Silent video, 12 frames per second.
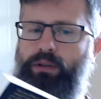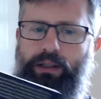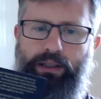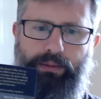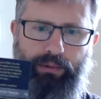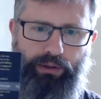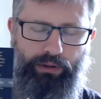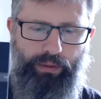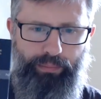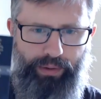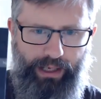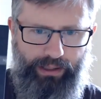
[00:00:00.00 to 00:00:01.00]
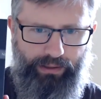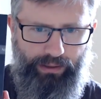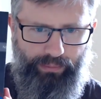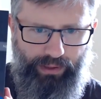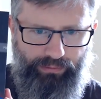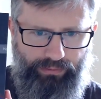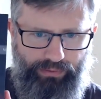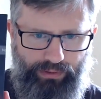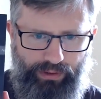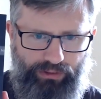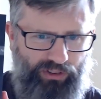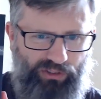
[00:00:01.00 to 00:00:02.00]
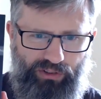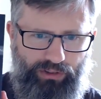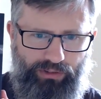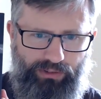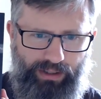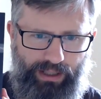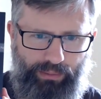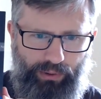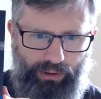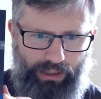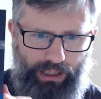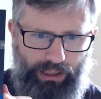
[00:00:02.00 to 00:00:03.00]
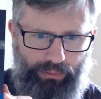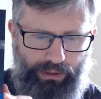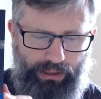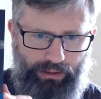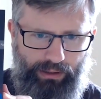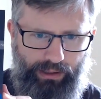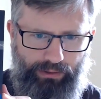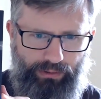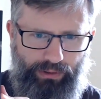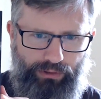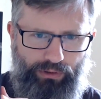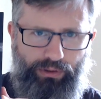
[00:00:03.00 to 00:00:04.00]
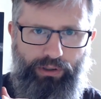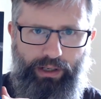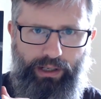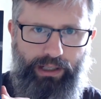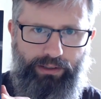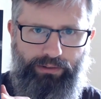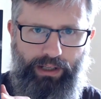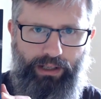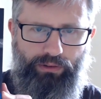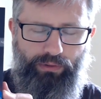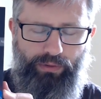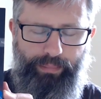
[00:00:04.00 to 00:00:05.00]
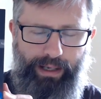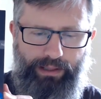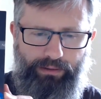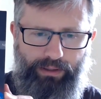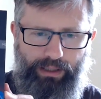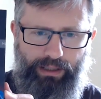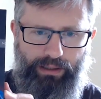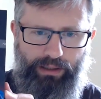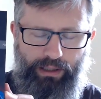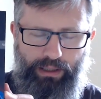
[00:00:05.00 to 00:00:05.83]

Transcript: On the back I went for just to see what color would look like. So I took an early stage of the painting and